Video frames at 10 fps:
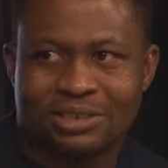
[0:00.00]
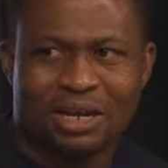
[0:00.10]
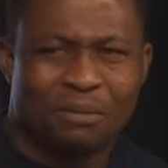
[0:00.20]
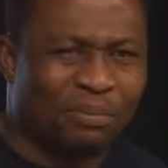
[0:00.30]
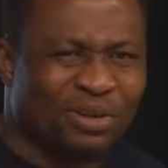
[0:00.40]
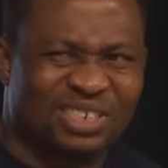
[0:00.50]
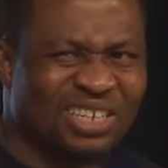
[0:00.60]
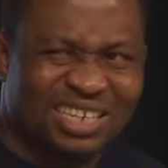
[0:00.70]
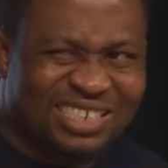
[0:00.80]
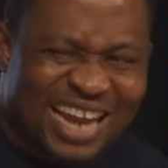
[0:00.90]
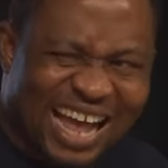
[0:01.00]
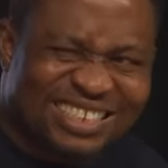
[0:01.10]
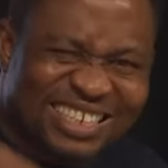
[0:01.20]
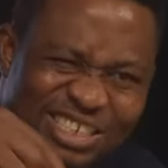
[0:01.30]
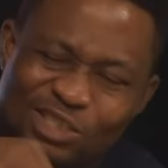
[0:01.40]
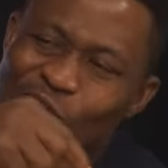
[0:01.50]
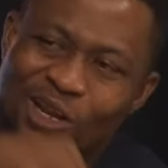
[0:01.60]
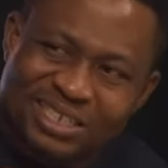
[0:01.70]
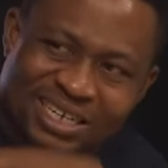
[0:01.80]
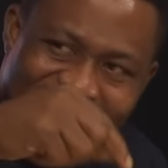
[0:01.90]
But that is not
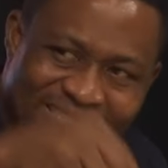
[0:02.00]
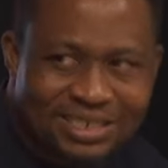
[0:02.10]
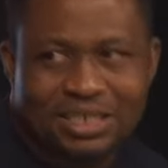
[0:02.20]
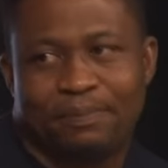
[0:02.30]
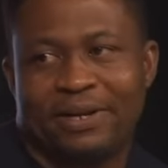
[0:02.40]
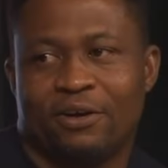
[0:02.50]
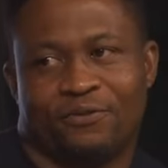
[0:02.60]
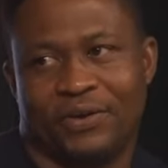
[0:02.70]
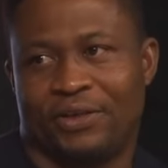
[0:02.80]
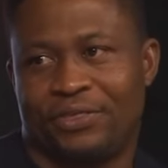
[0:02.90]
the discipline of faith.